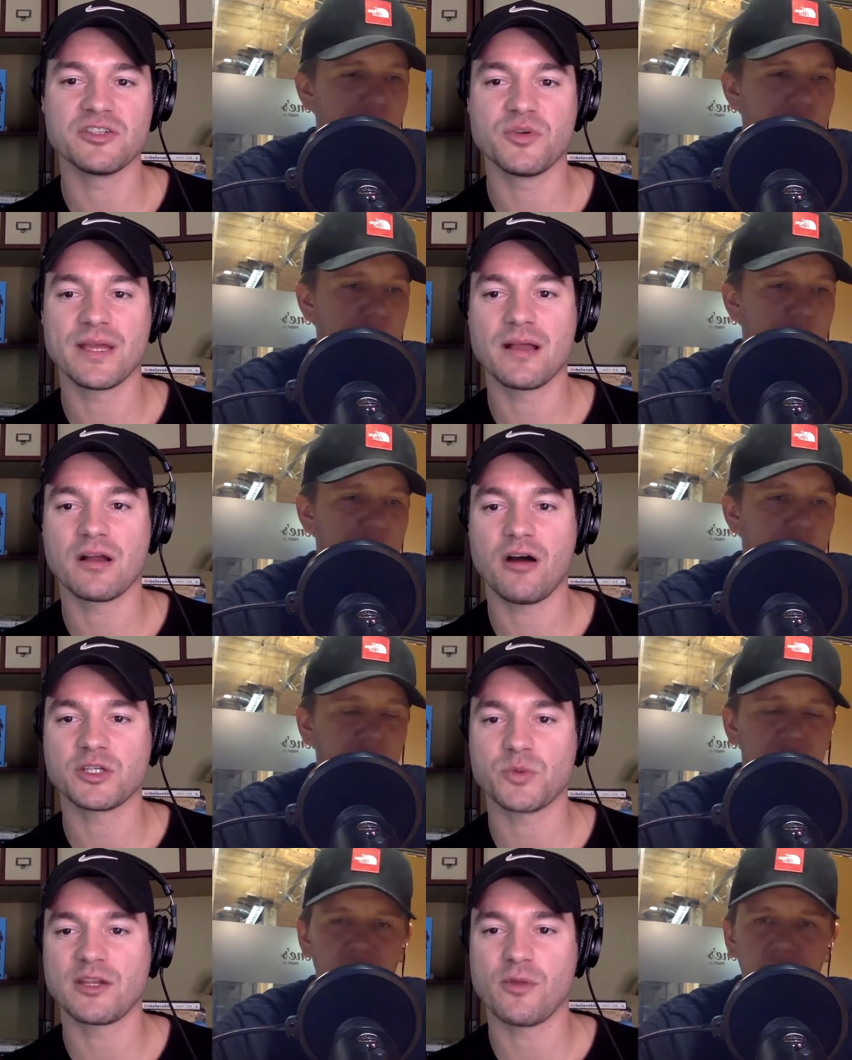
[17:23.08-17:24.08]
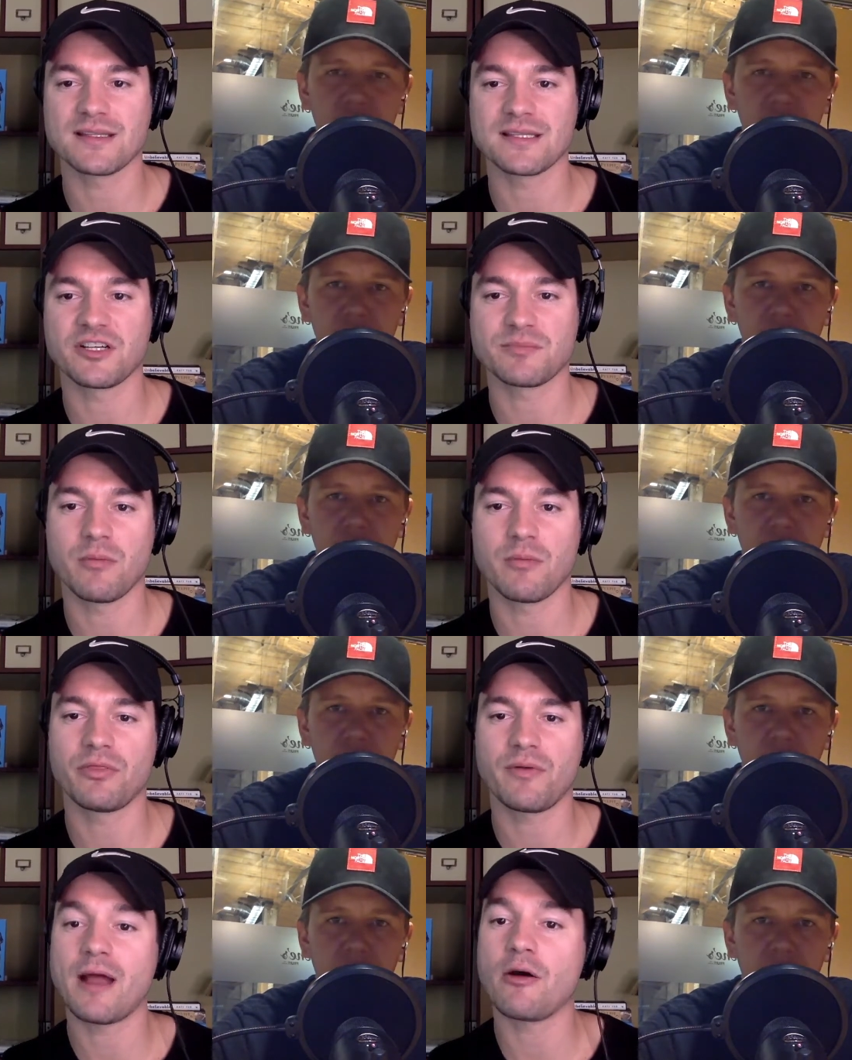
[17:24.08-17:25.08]
Speaker 1: Doing, call it $22,000 per
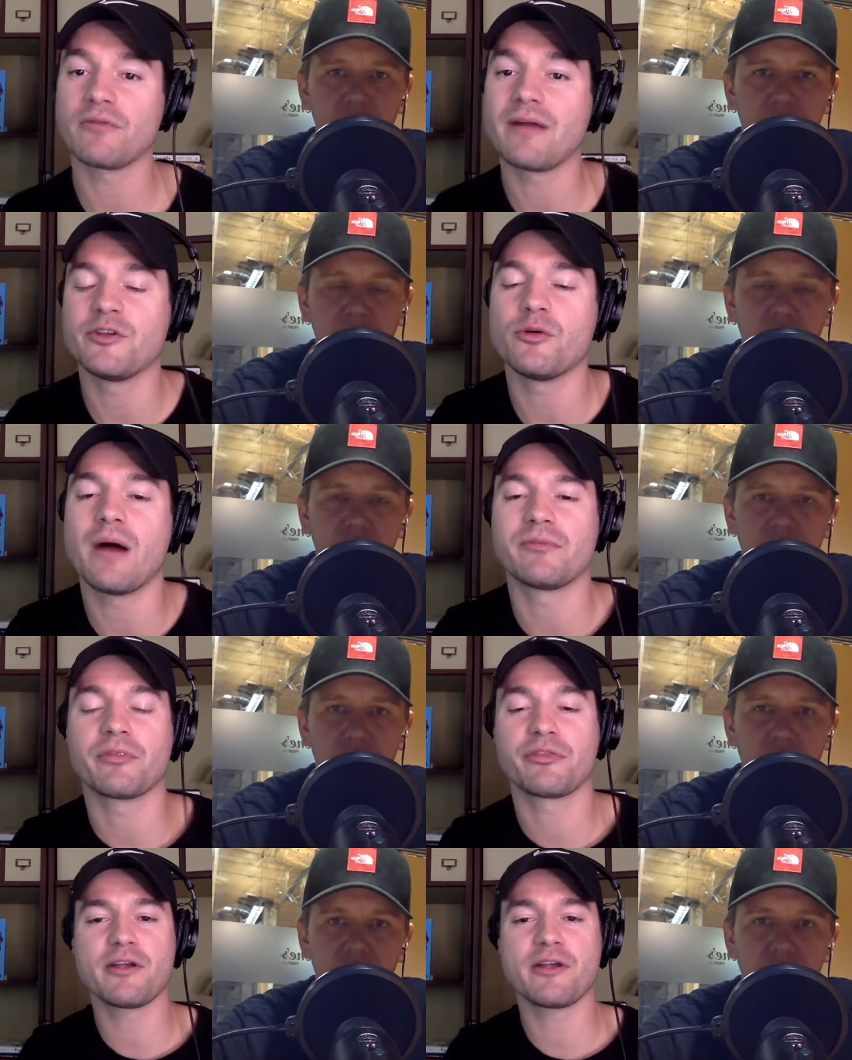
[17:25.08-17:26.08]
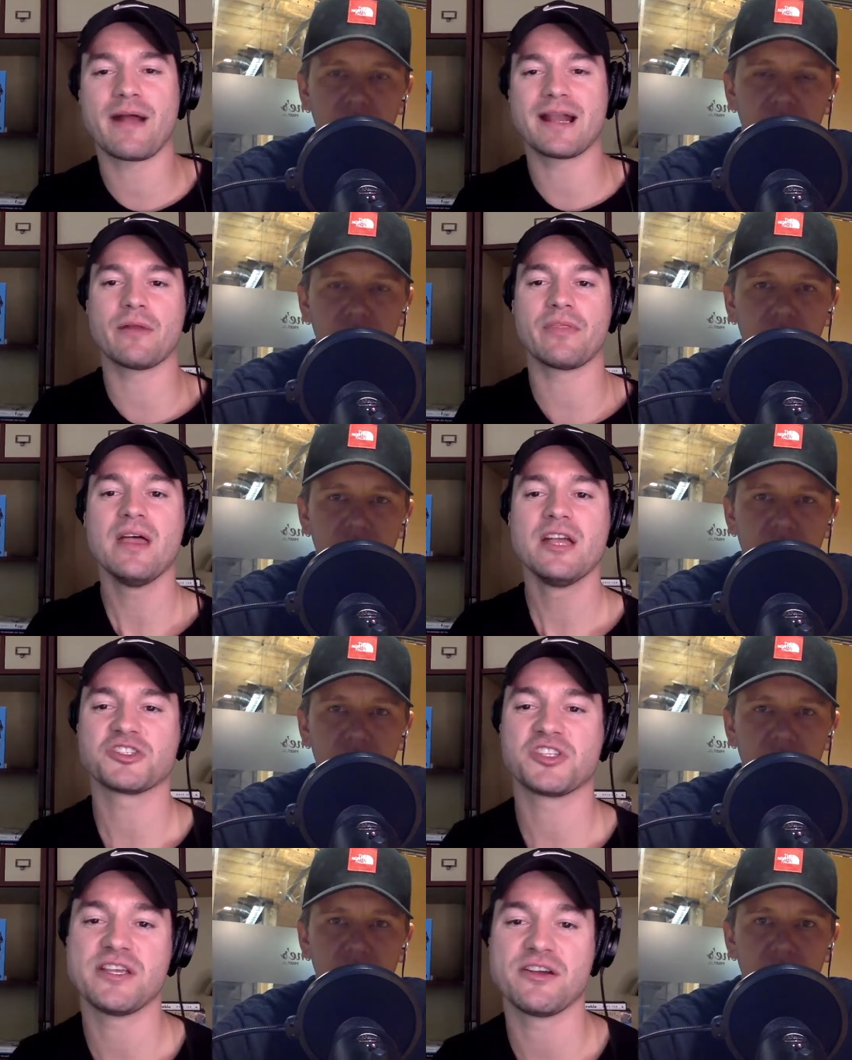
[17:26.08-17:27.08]
month right now on revenue, up from $3,000 a month
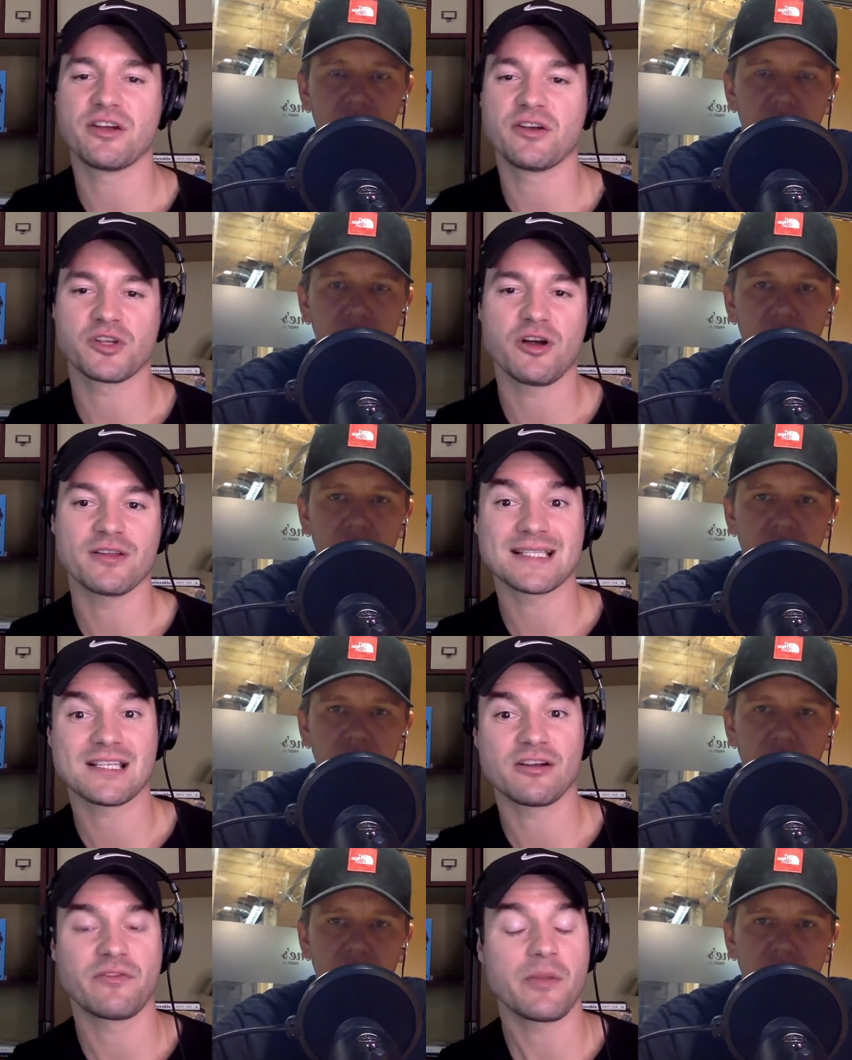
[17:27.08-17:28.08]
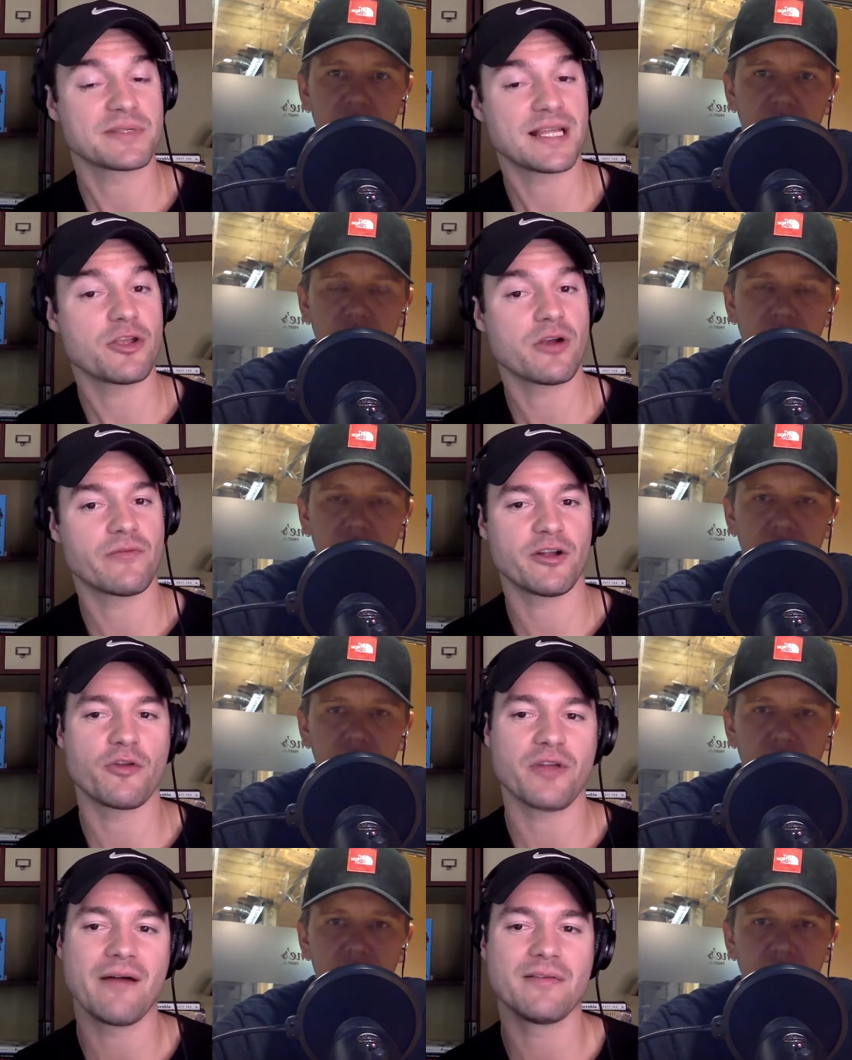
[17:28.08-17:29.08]
just a year ago. So call it 650% year-over-year
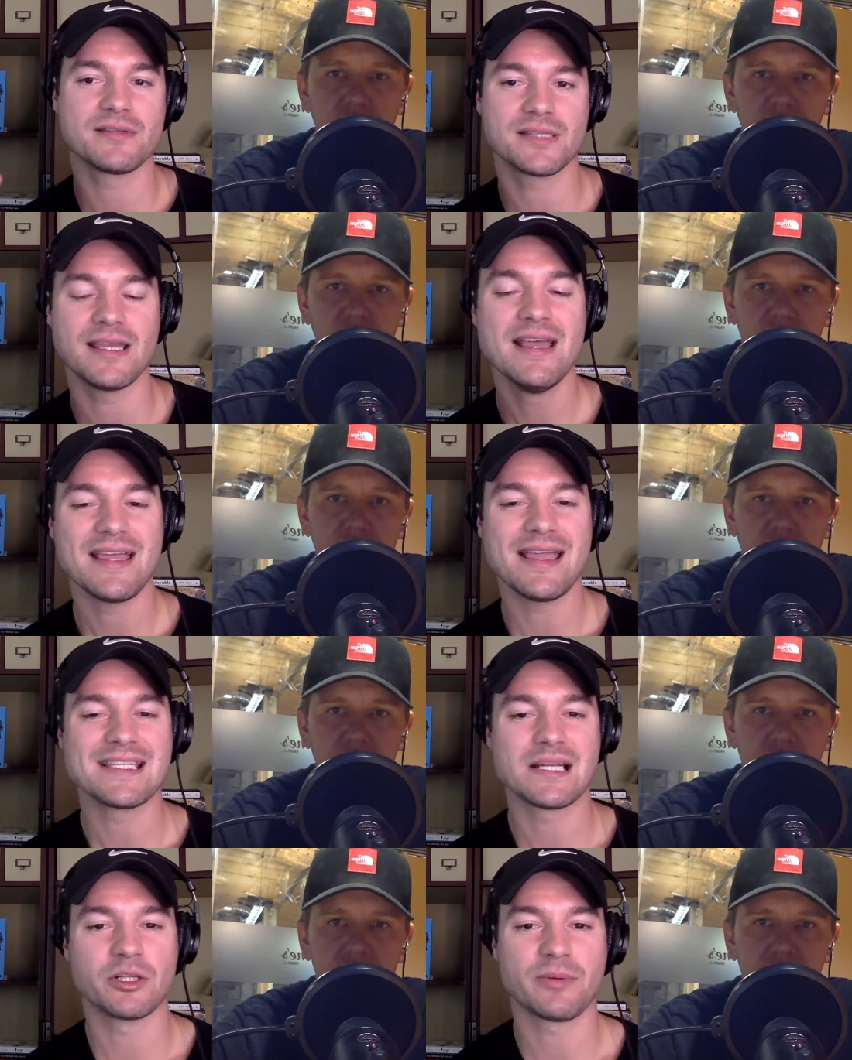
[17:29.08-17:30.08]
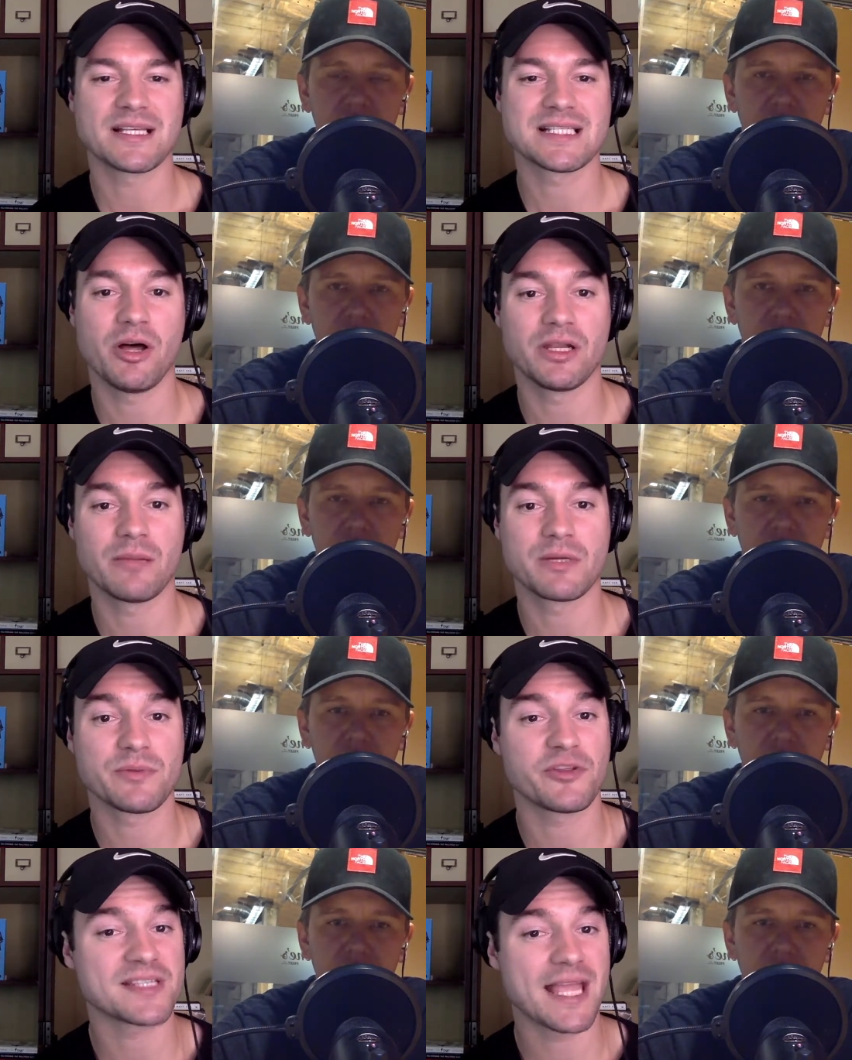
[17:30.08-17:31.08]
growth. Obviously, easy to multiply small numbers,
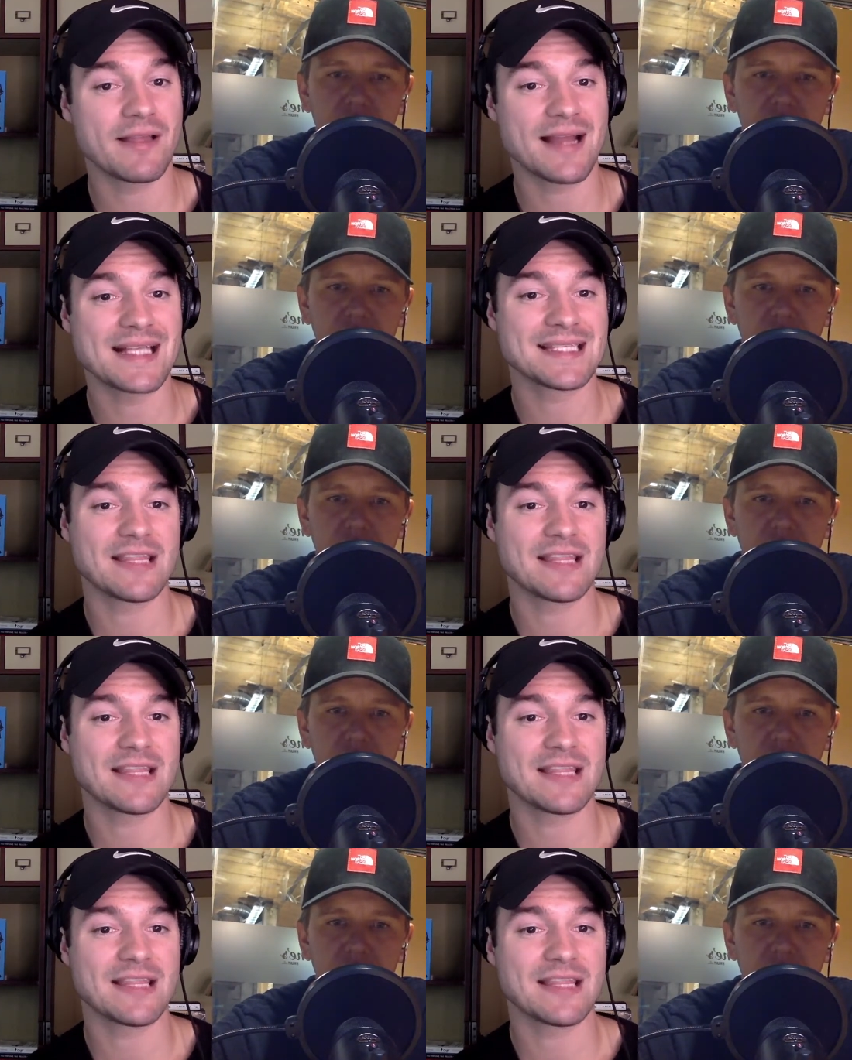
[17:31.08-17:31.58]
but they're scaling nicely.